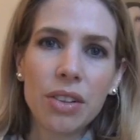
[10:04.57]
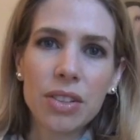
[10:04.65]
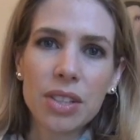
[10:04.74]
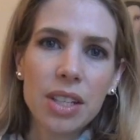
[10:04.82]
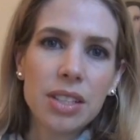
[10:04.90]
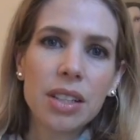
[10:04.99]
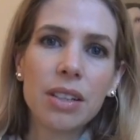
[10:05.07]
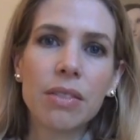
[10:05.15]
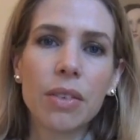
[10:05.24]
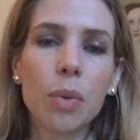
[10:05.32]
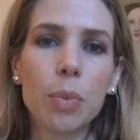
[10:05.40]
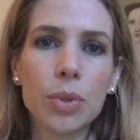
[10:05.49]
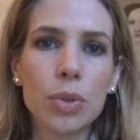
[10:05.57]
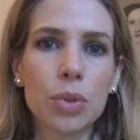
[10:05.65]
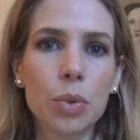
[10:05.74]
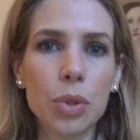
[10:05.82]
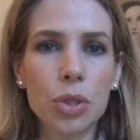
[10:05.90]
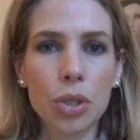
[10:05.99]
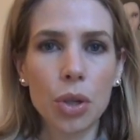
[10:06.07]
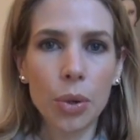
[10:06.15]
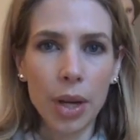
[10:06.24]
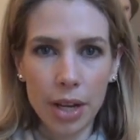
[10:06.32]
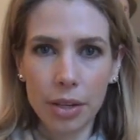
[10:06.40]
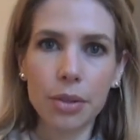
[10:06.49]
and this idea of open source
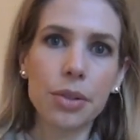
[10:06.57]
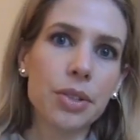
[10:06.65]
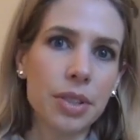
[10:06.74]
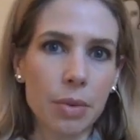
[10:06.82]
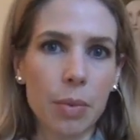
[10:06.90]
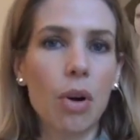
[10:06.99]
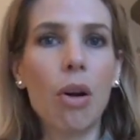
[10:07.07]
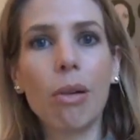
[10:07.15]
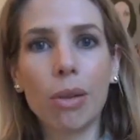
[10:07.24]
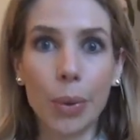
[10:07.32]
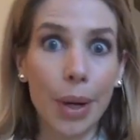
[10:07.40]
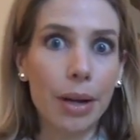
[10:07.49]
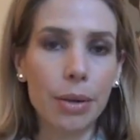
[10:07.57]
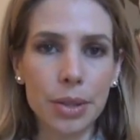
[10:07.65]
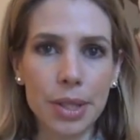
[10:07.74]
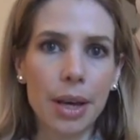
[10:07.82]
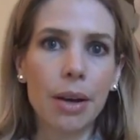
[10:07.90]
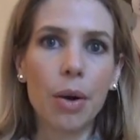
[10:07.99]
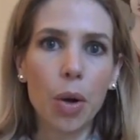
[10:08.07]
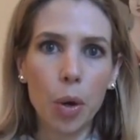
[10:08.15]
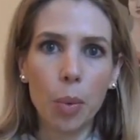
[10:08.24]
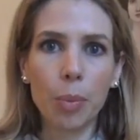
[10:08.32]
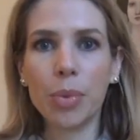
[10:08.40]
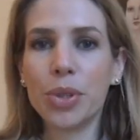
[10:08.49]
creators. We're all creators at
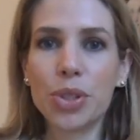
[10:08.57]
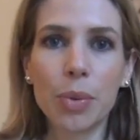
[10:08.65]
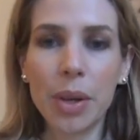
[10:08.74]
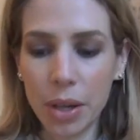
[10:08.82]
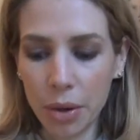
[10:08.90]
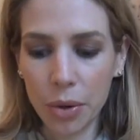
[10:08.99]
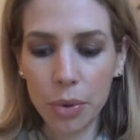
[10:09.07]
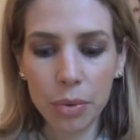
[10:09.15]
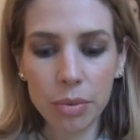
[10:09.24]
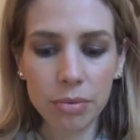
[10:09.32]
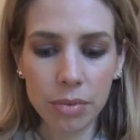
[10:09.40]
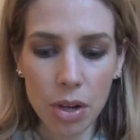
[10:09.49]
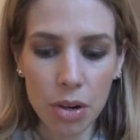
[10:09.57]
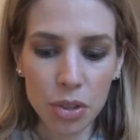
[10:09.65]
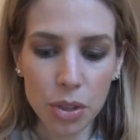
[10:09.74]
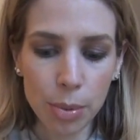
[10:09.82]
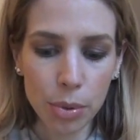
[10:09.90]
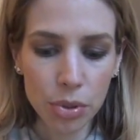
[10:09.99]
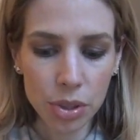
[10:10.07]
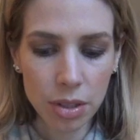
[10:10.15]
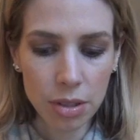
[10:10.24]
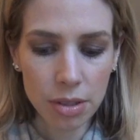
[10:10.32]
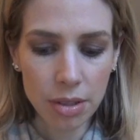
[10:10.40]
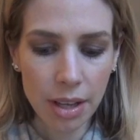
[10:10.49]
home, doing our own
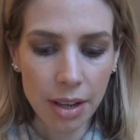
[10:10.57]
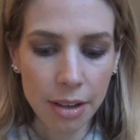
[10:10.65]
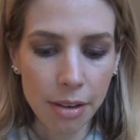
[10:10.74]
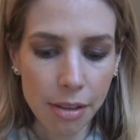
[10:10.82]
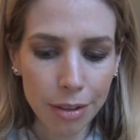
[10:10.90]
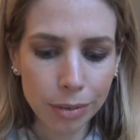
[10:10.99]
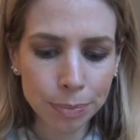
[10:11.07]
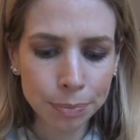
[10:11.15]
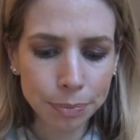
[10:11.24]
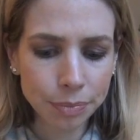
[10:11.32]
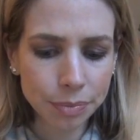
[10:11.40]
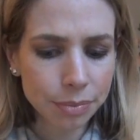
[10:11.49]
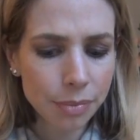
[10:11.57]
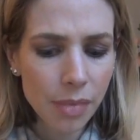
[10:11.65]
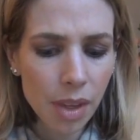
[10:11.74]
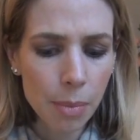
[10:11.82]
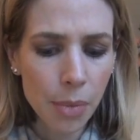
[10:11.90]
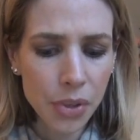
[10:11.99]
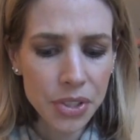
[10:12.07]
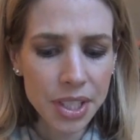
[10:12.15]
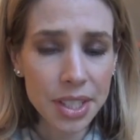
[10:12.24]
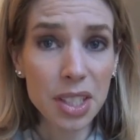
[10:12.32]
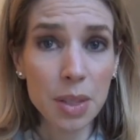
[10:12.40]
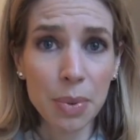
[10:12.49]
contributions, that kind of thing. Martin
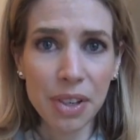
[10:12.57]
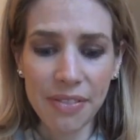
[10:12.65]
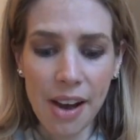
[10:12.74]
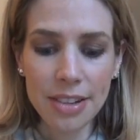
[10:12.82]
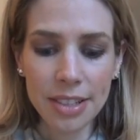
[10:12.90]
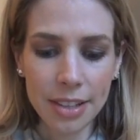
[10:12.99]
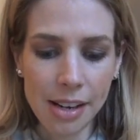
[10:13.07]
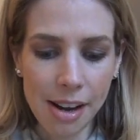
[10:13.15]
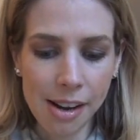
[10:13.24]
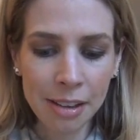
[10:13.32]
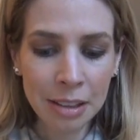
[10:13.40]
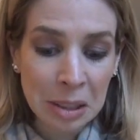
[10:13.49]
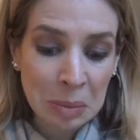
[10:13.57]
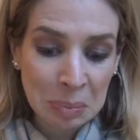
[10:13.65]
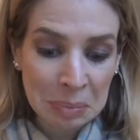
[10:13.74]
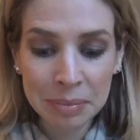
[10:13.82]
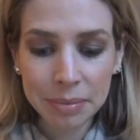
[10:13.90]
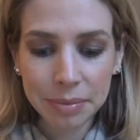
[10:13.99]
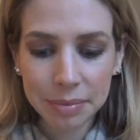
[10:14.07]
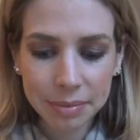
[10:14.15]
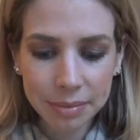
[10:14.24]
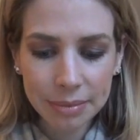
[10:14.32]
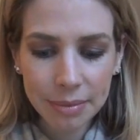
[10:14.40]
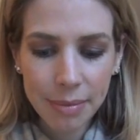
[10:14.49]
says it's pretty fascinating.
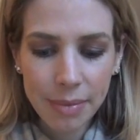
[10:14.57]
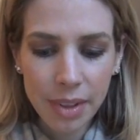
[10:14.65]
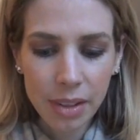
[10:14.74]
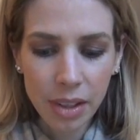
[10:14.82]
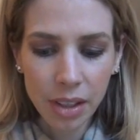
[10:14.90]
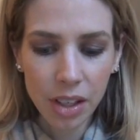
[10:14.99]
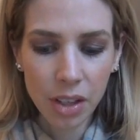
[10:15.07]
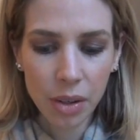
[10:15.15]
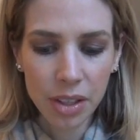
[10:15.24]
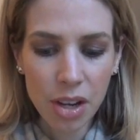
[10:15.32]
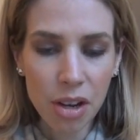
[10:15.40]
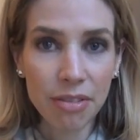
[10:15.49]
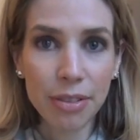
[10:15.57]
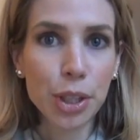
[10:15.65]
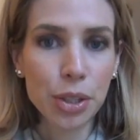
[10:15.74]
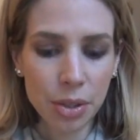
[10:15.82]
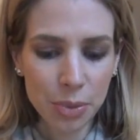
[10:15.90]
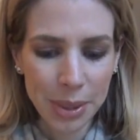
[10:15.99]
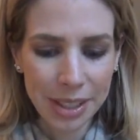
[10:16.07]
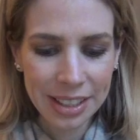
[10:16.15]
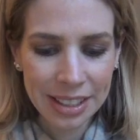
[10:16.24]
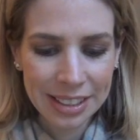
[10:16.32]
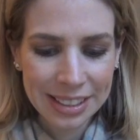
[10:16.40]
You know, a nonfiction read.